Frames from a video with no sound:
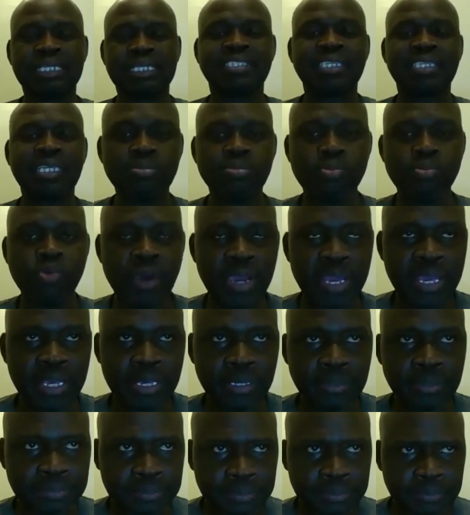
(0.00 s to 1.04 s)
The same
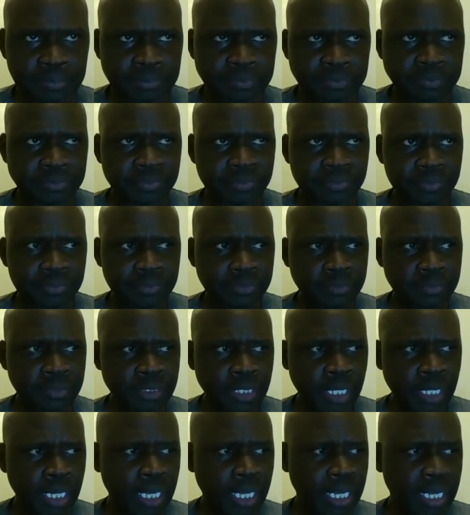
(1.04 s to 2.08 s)
way
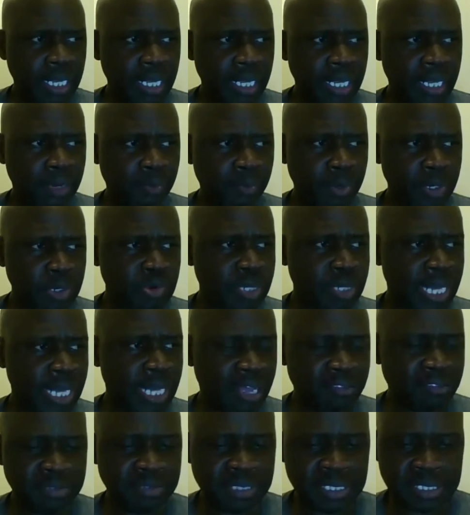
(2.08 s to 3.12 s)
when we
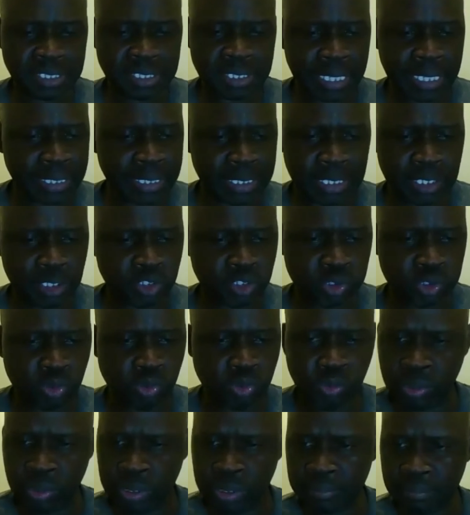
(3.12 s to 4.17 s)
have this, like in
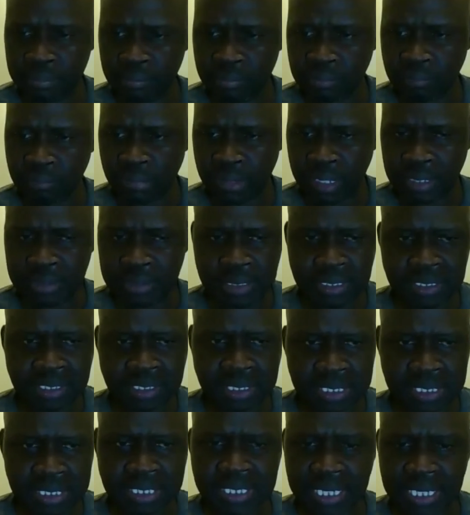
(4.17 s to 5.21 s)
school,
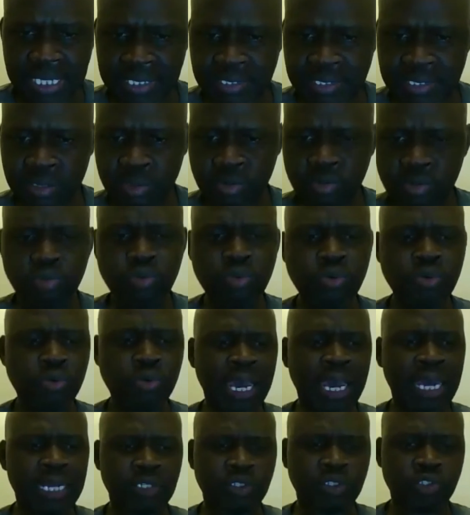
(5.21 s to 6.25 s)
these teachers
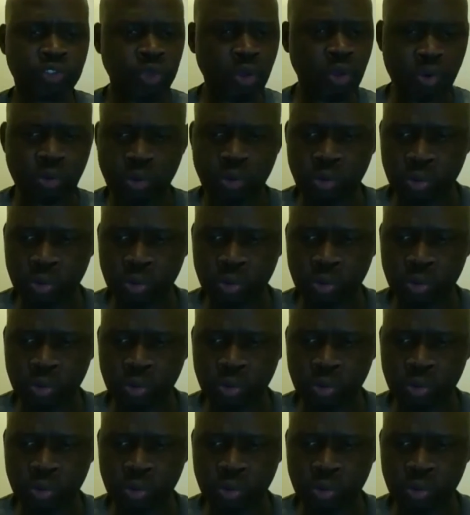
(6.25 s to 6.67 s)
who are so